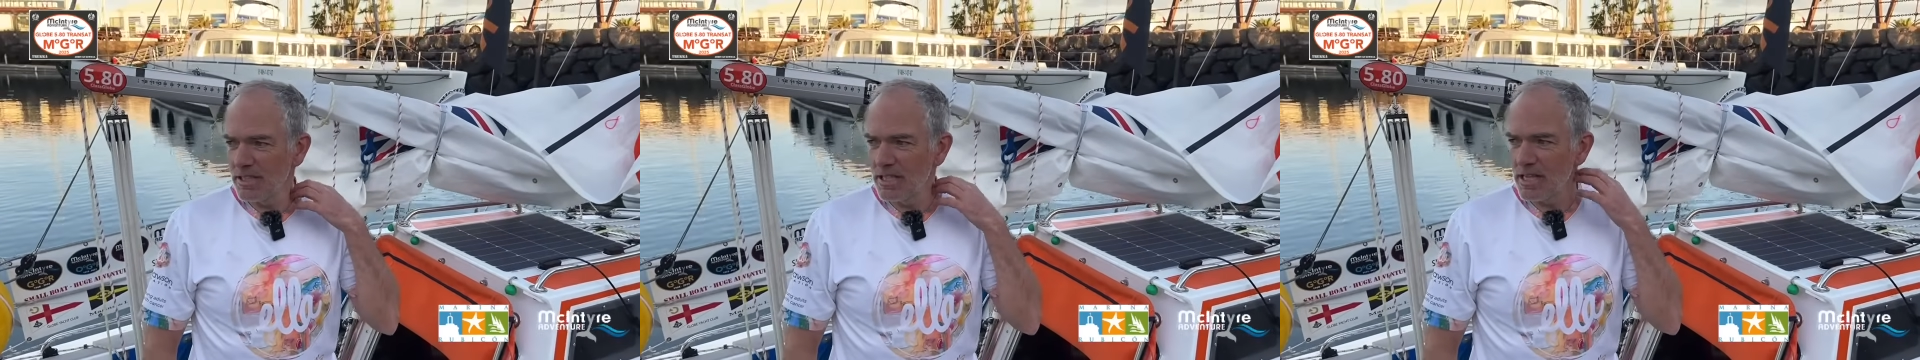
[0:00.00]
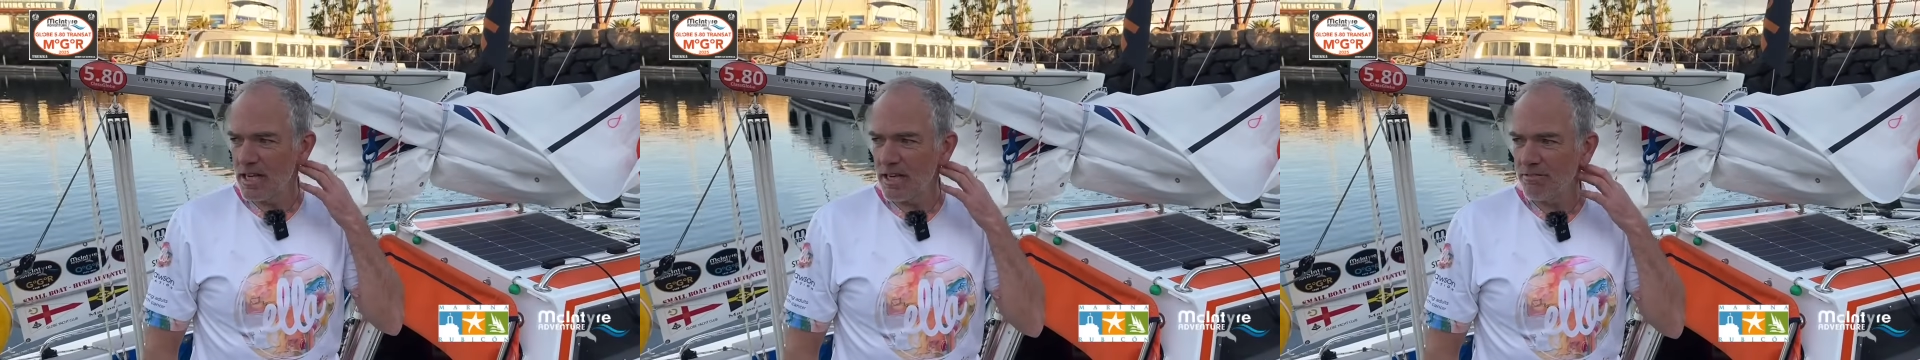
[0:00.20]

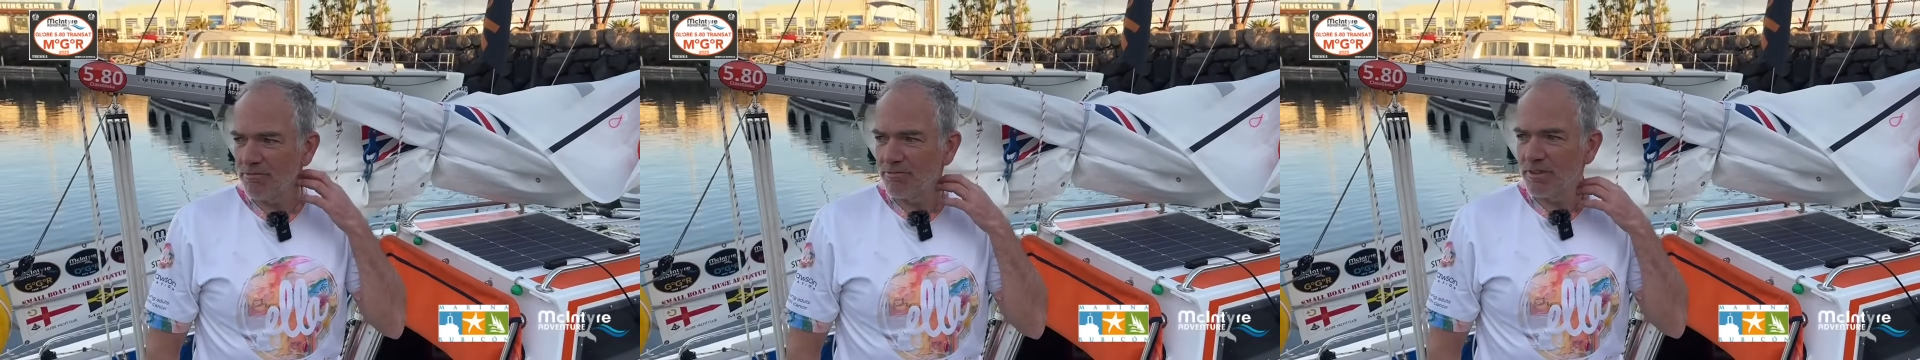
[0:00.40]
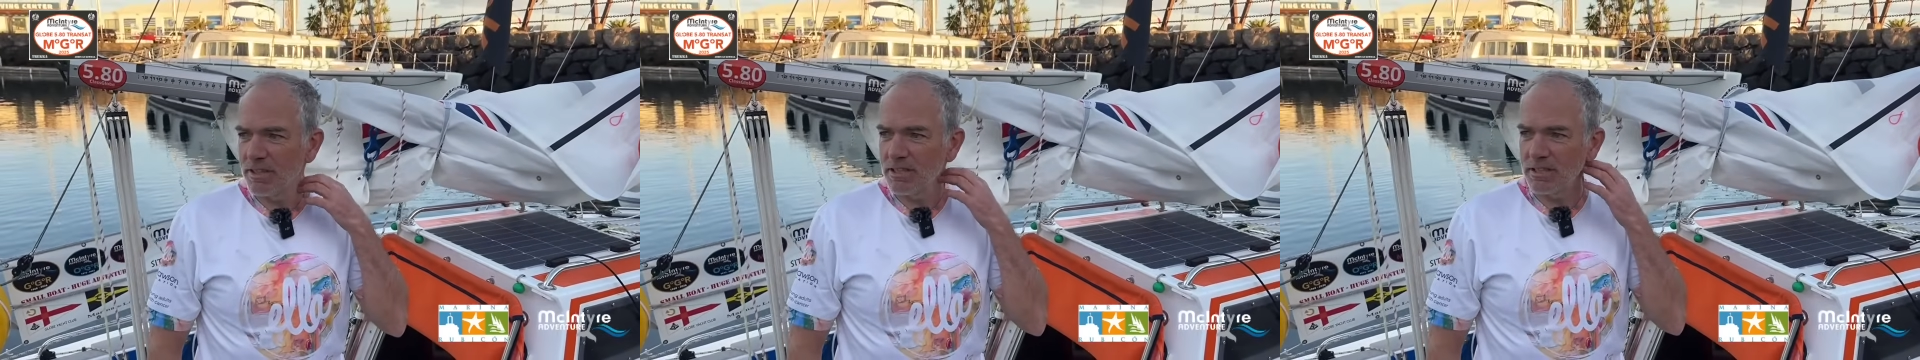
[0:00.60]
Yeah,
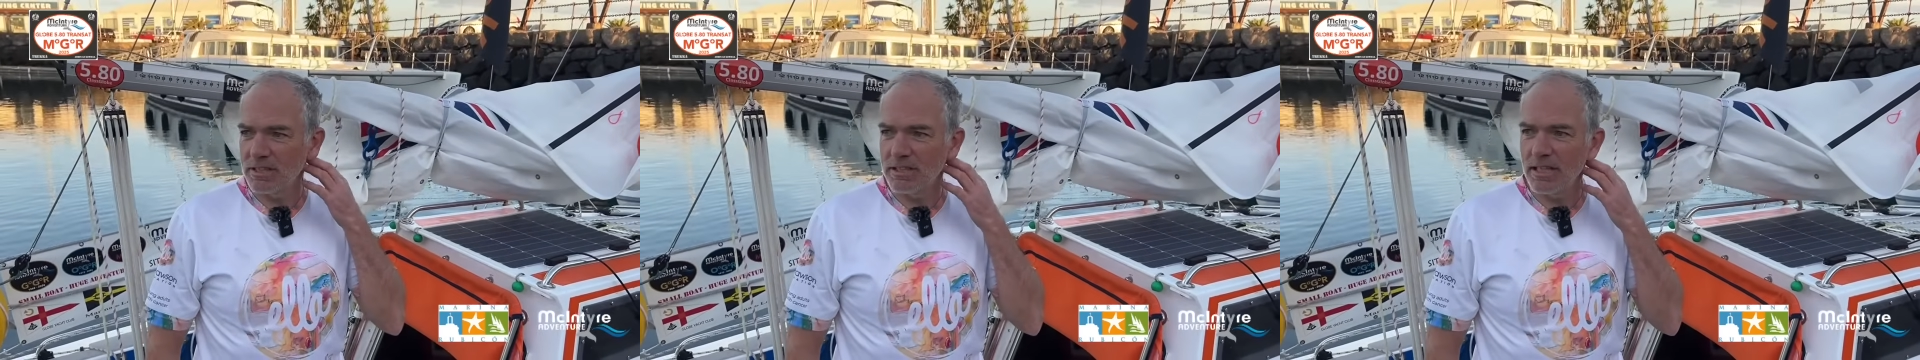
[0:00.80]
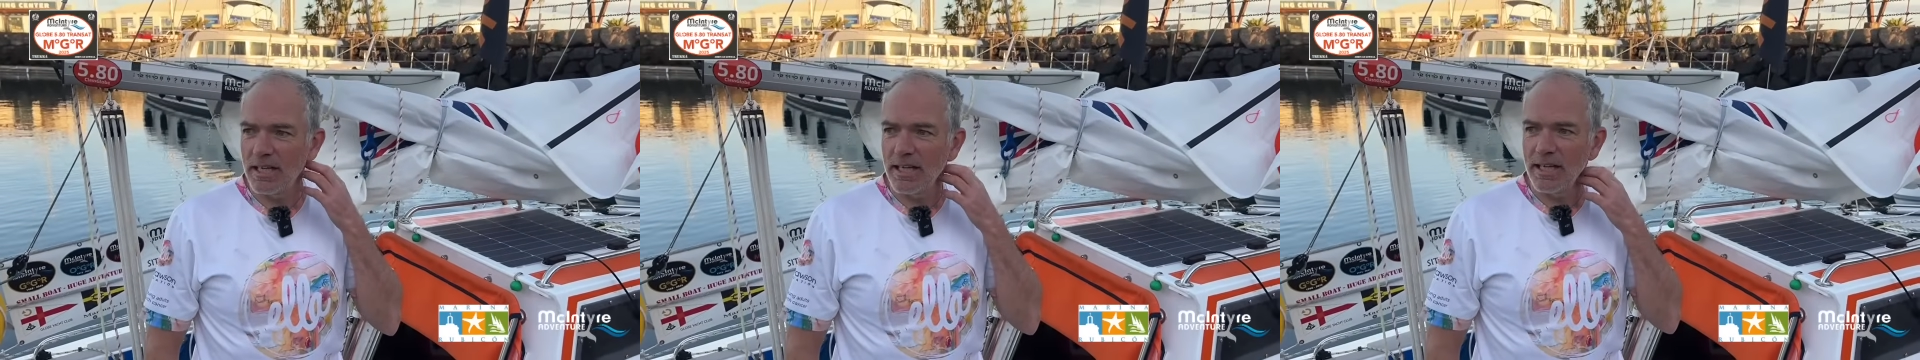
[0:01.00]
first
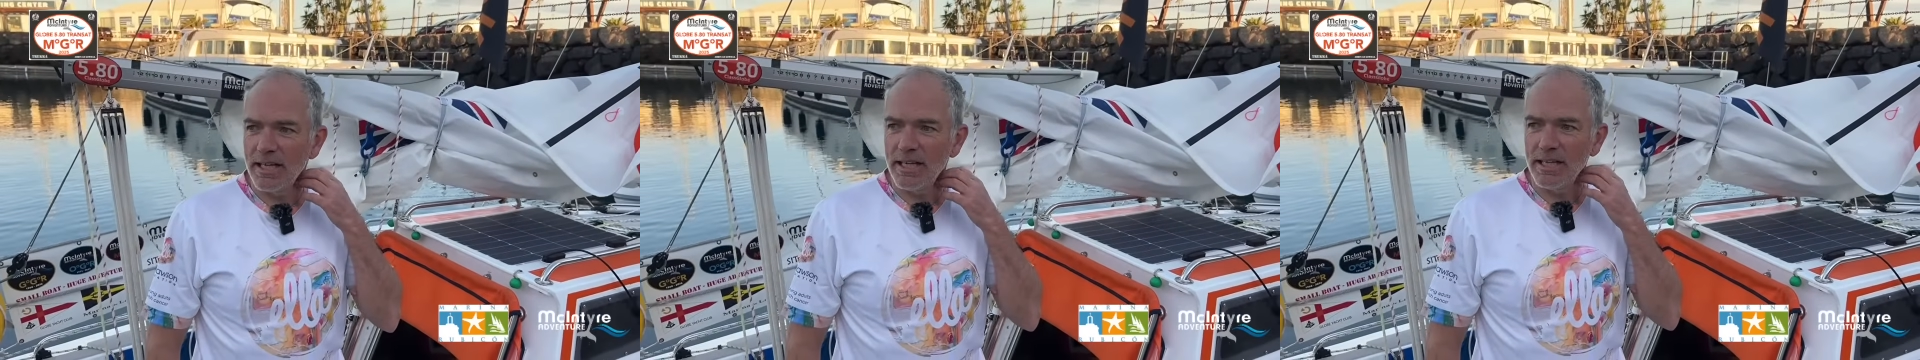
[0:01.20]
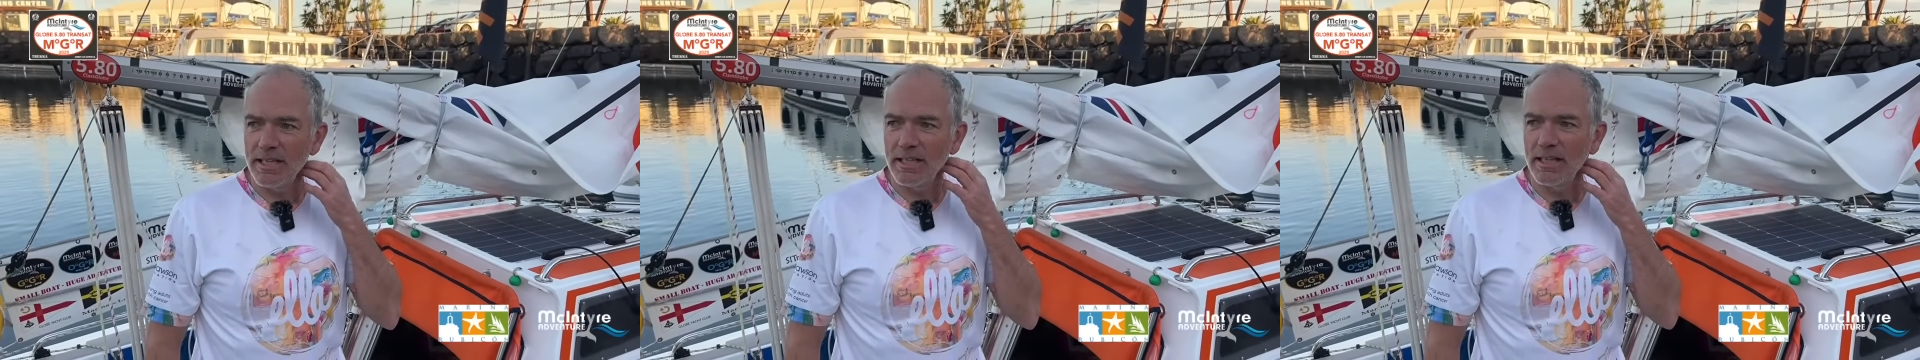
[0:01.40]

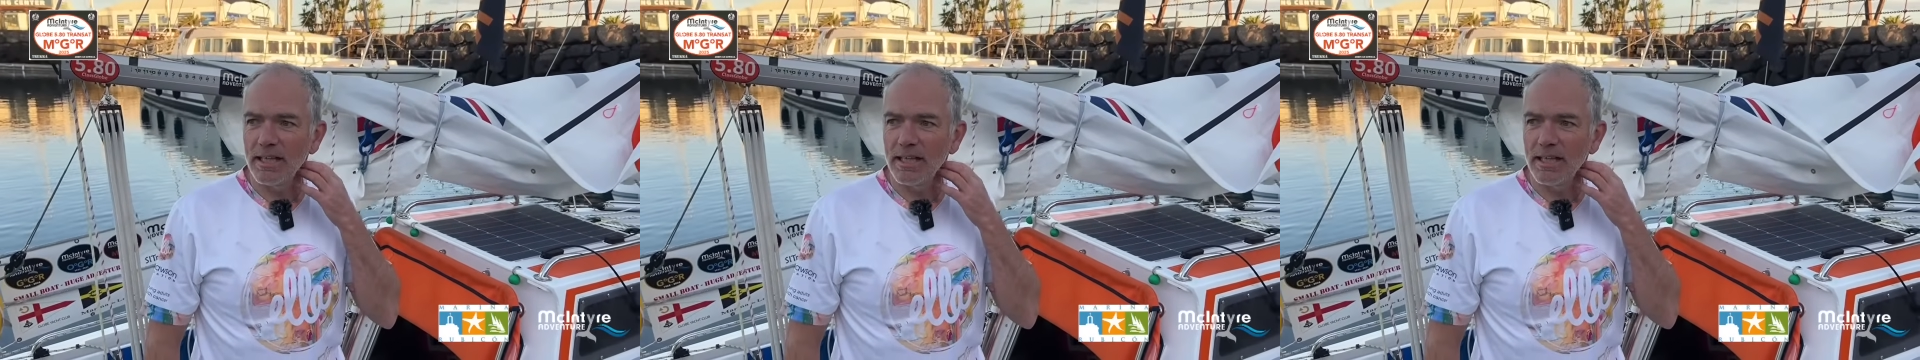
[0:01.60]
day,